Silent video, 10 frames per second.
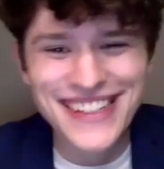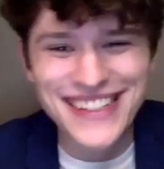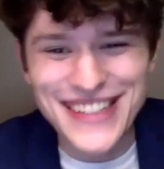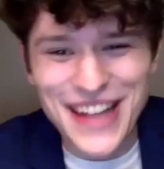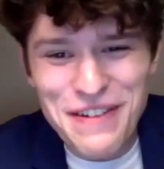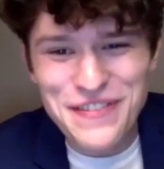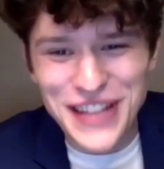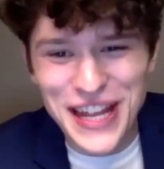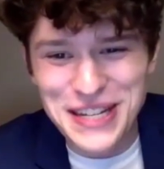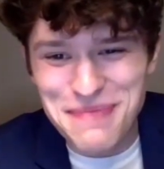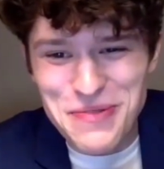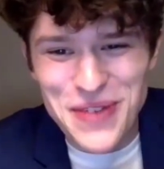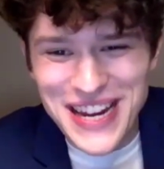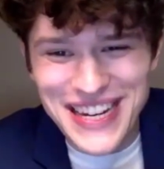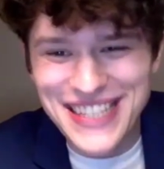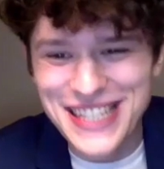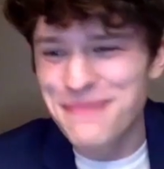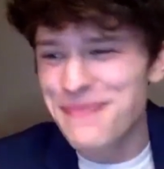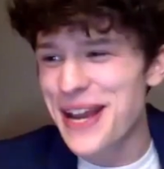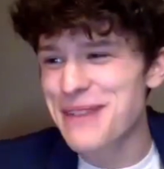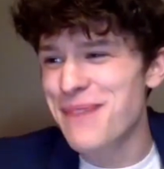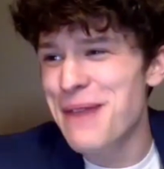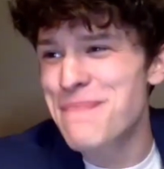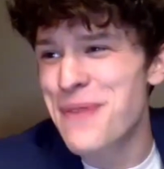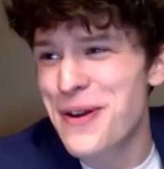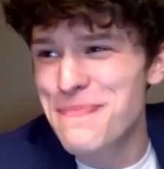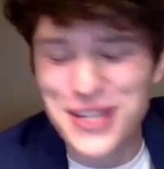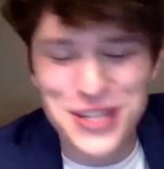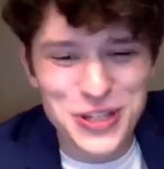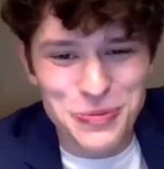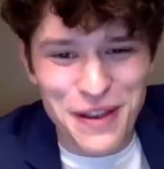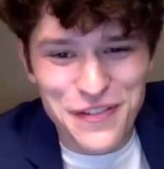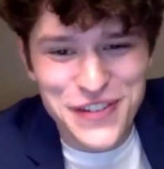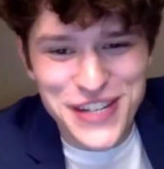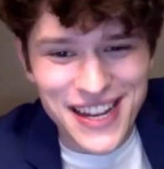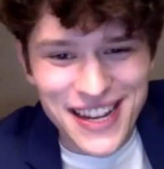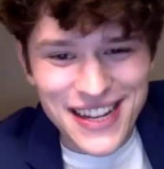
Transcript: Love, lend me wings to make my purpose swift,